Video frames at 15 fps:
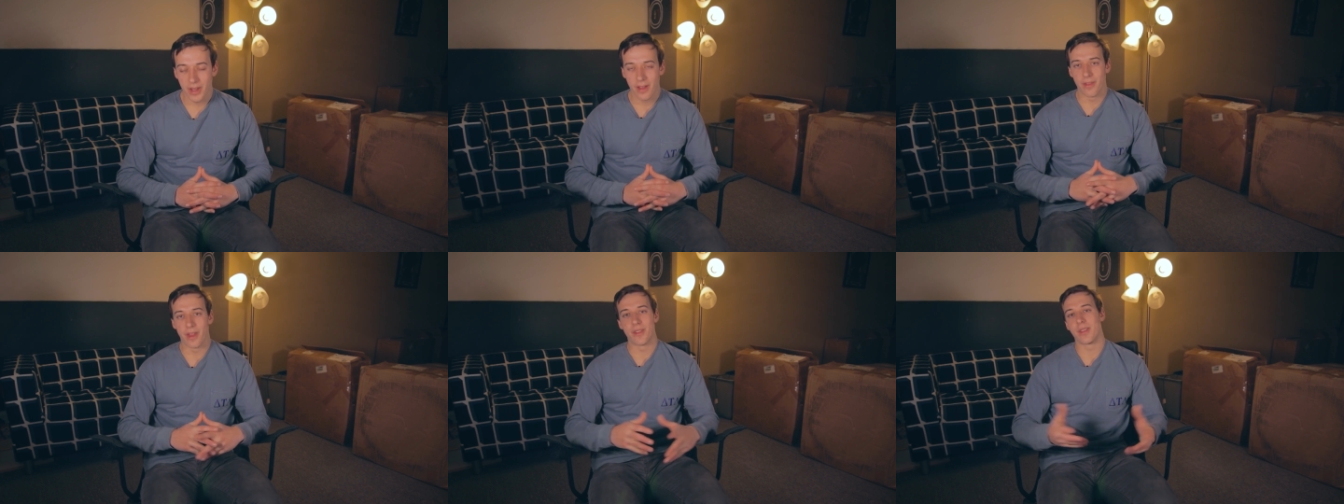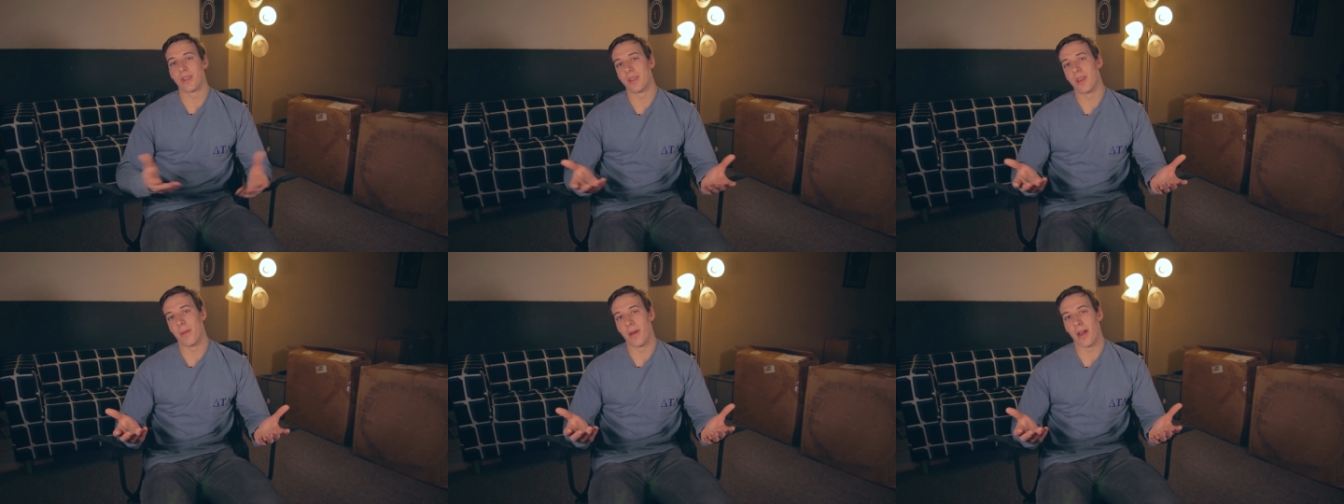yeah,
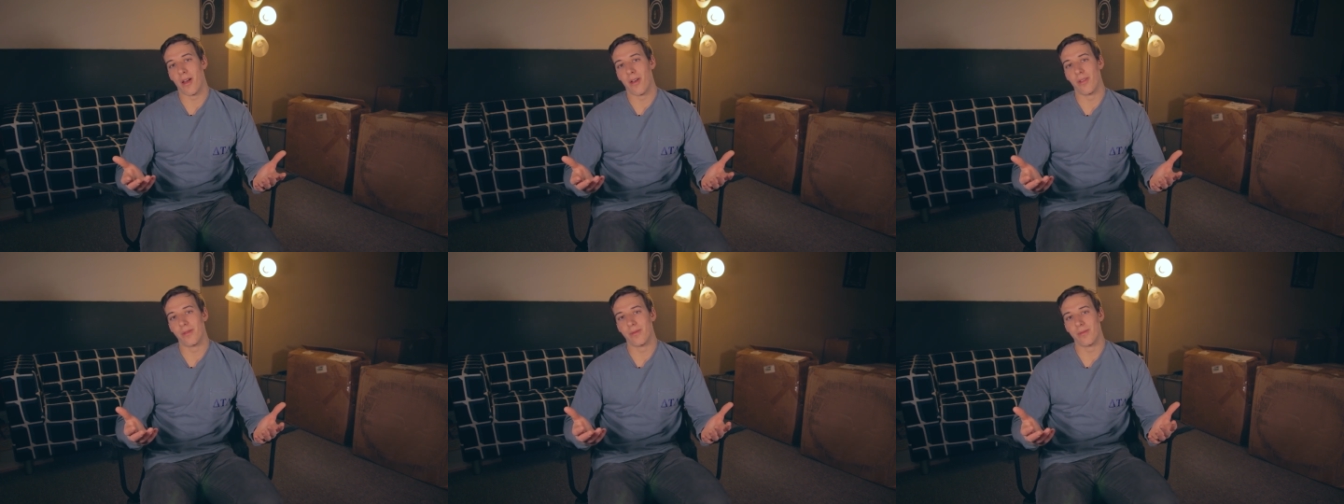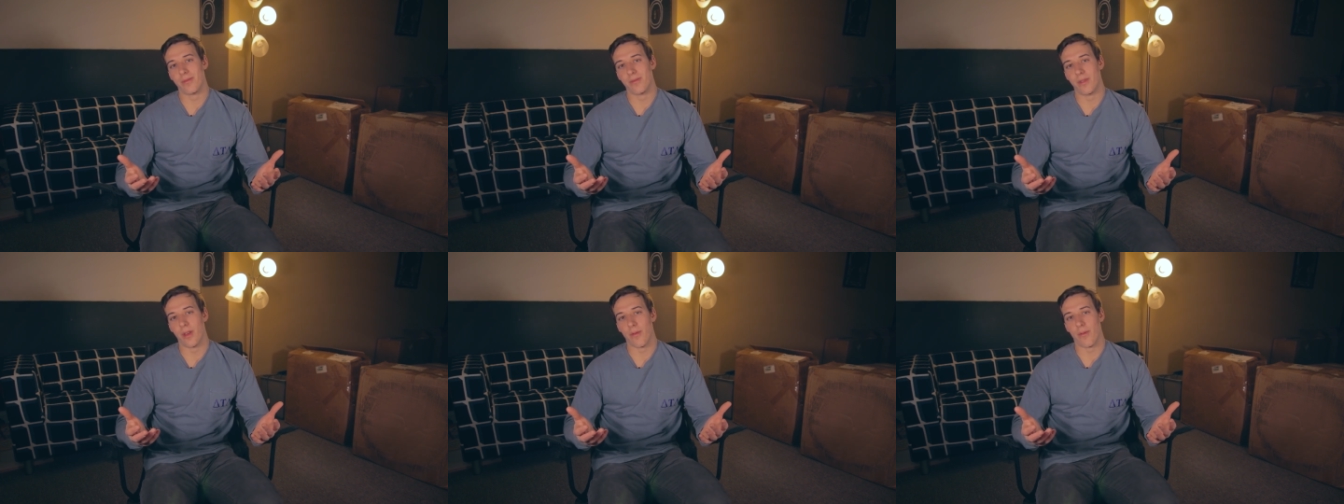that's about
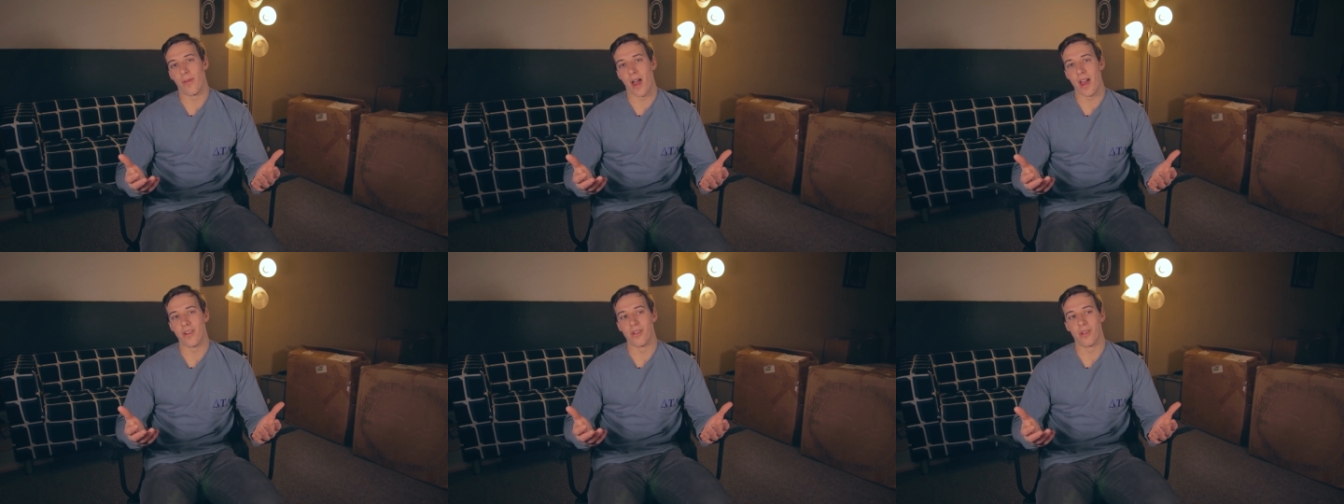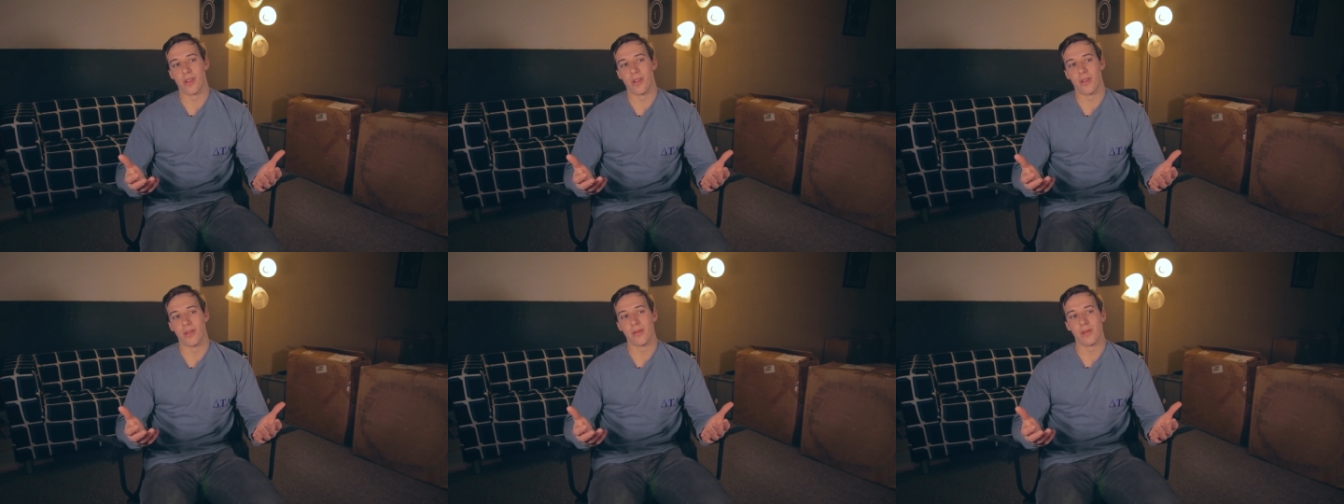the
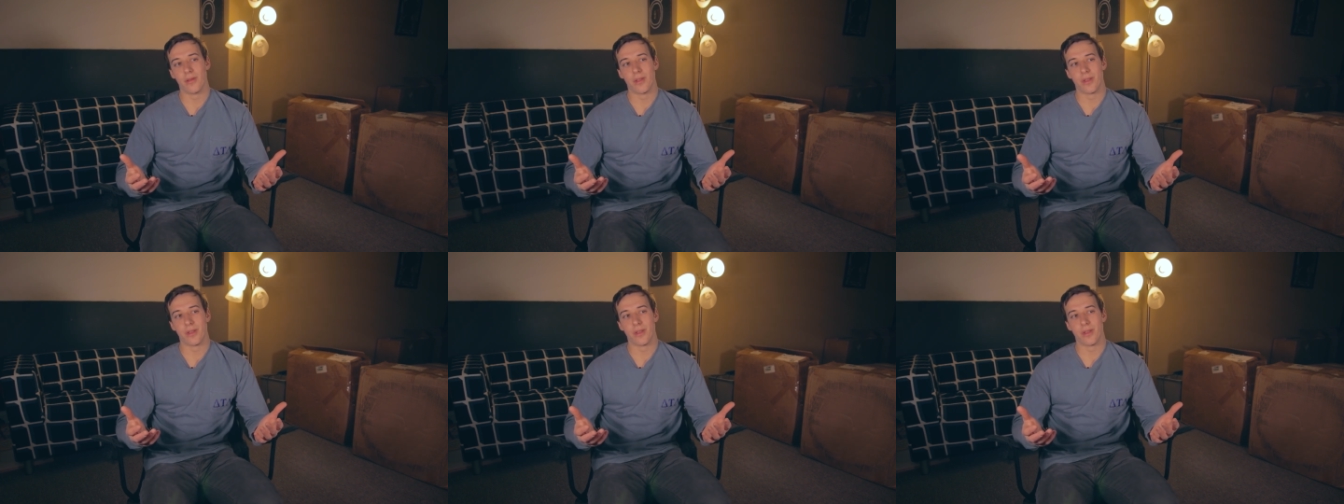final